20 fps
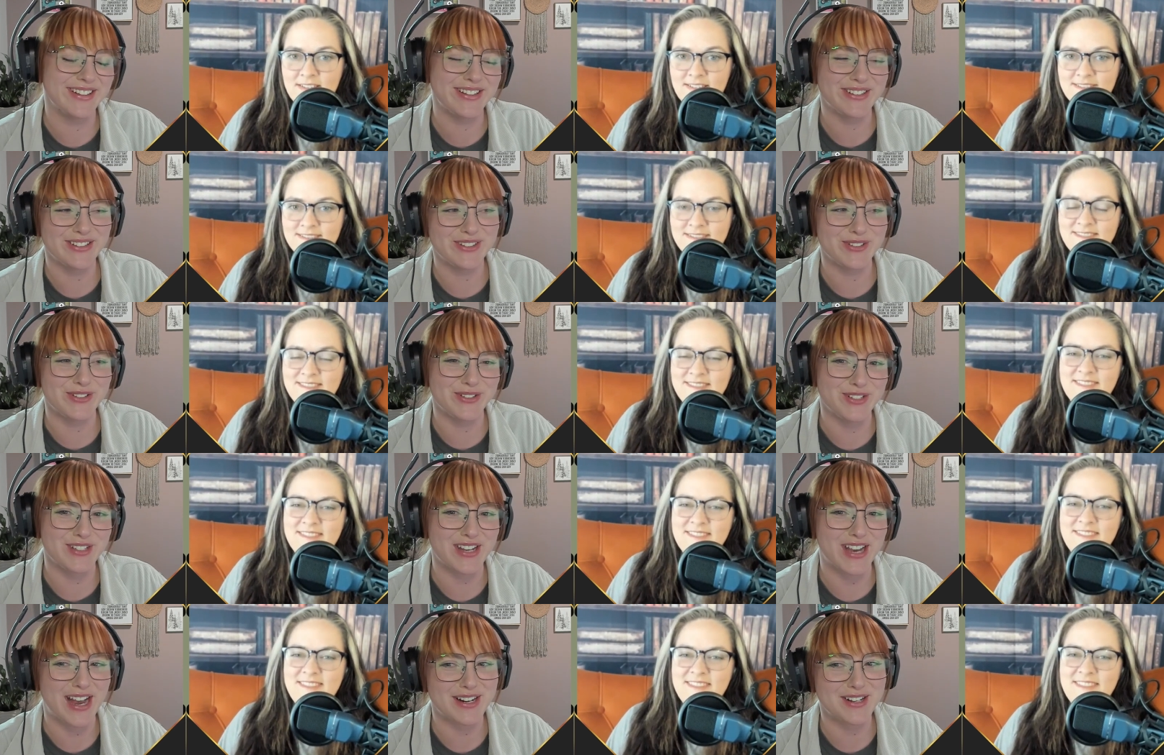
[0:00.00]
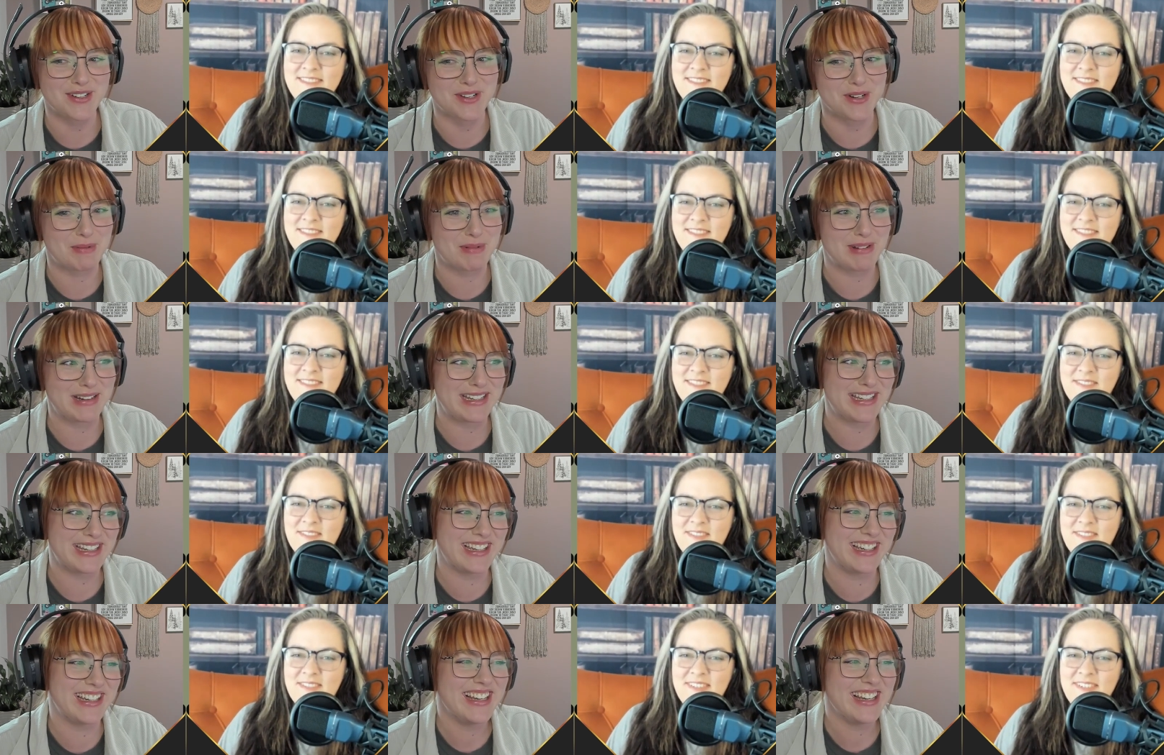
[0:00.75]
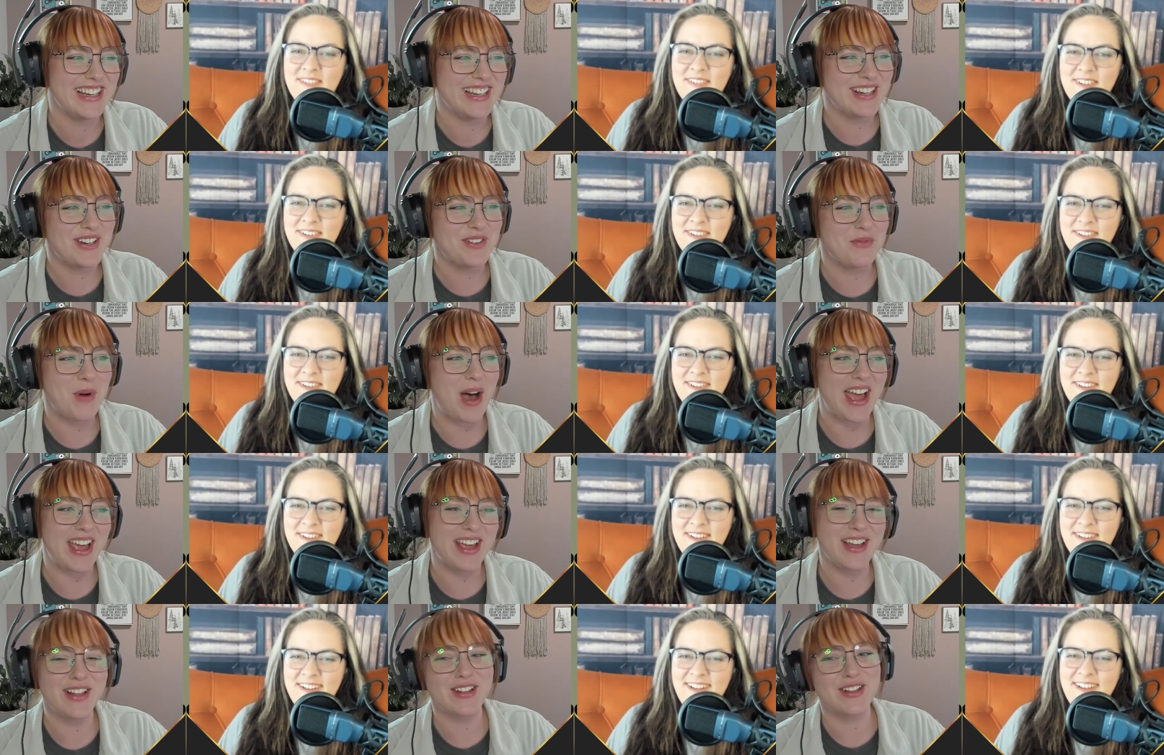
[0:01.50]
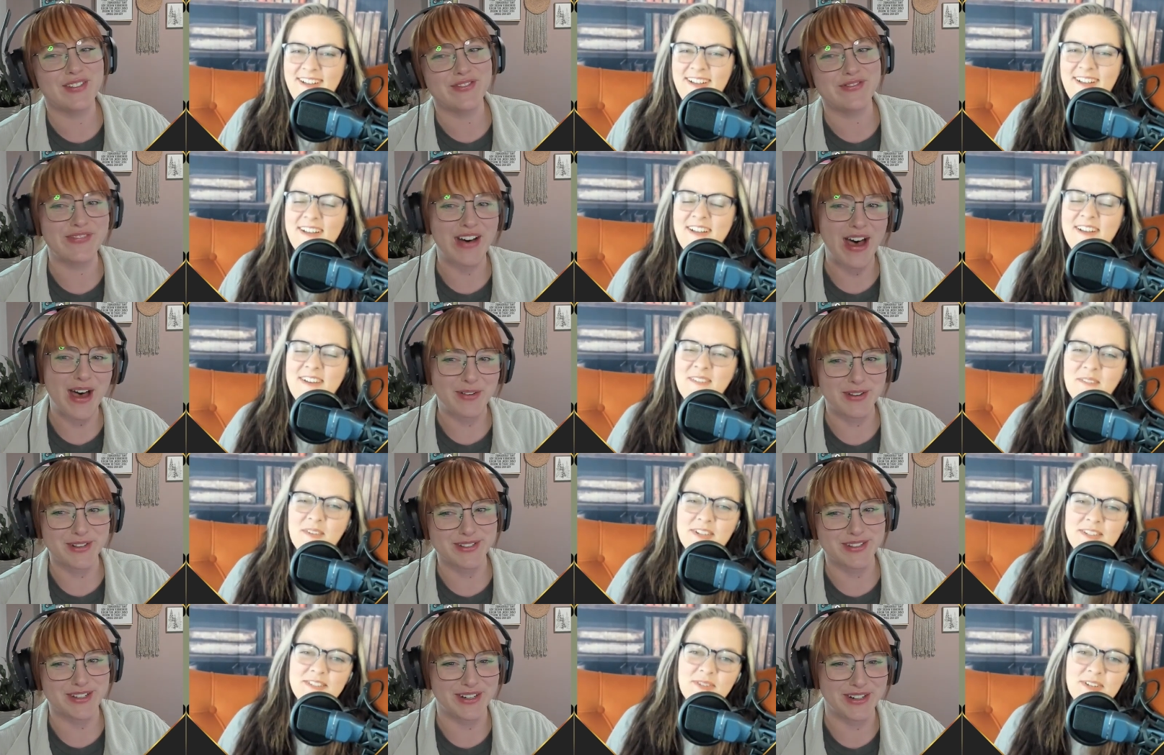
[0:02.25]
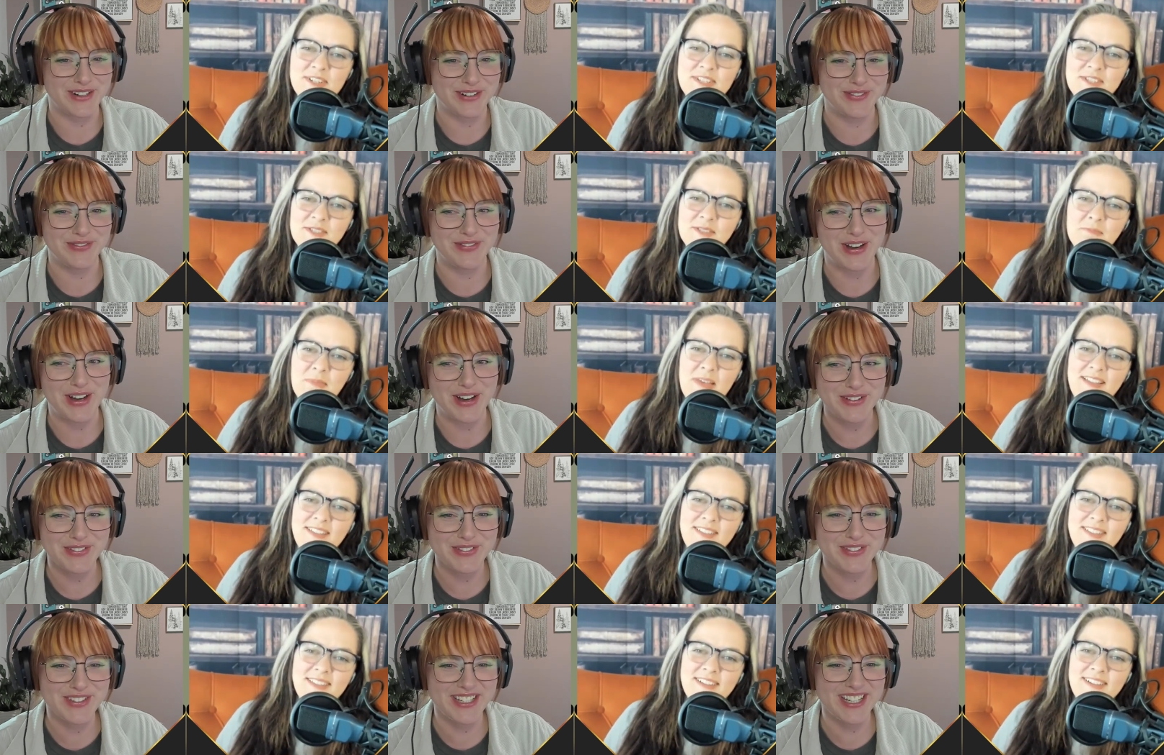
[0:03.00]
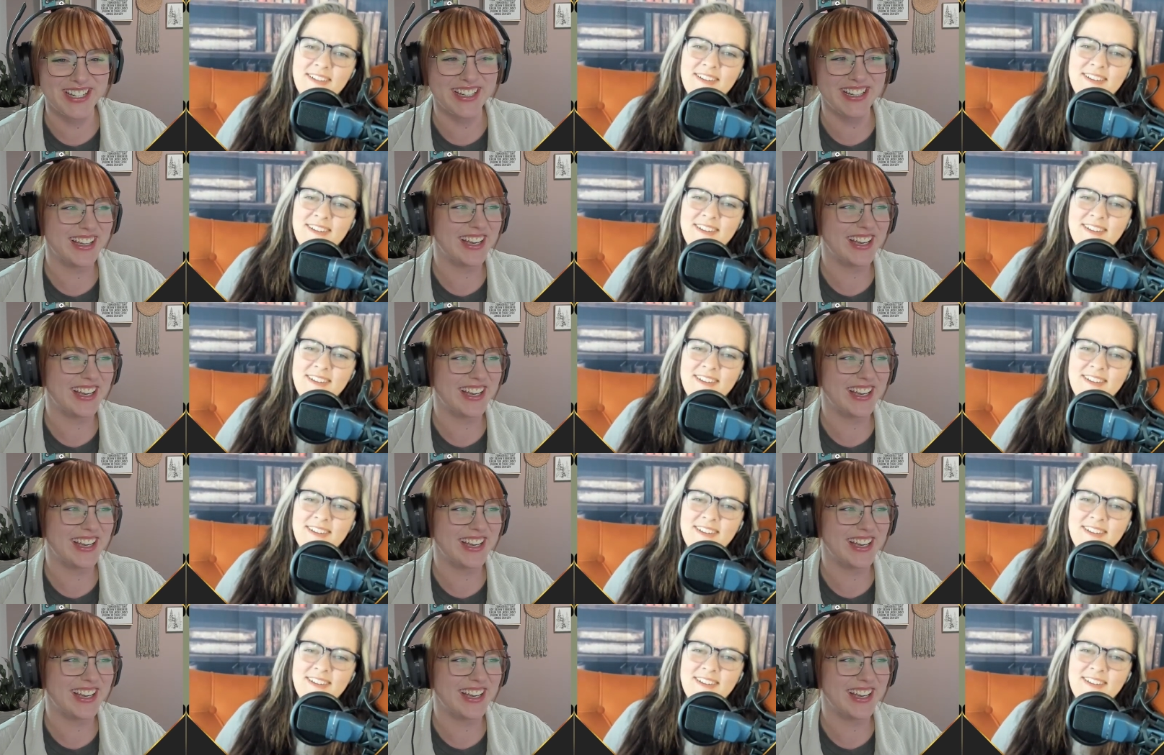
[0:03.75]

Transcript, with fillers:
Speaker 1: Who's shocked? Nobody. Why vowels
Speaker 2: what, are involved?